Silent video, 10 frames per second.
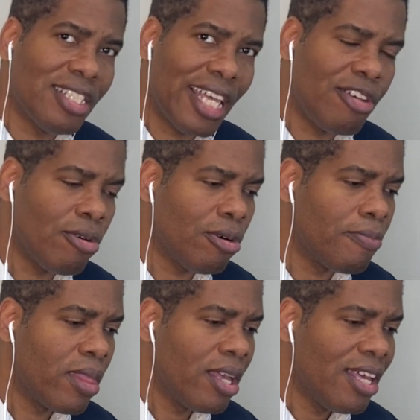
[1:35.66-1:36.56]
else is
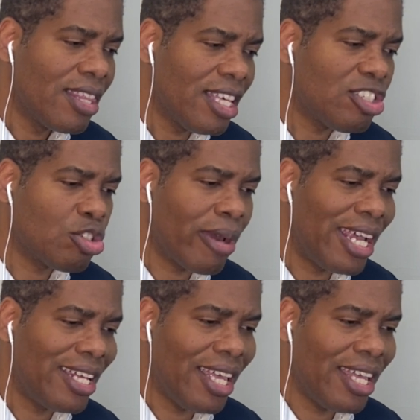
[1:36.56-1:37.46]
equal, this
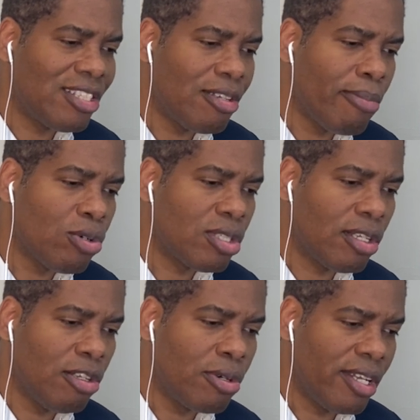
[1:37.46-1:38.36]
trade is the
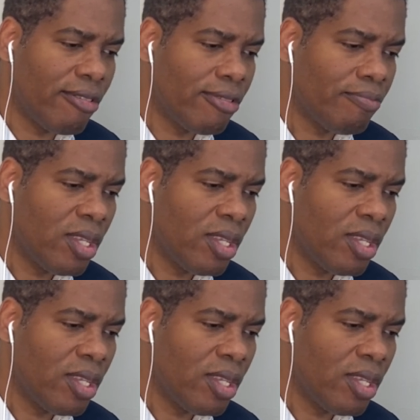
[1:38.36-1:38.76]
most lucrative.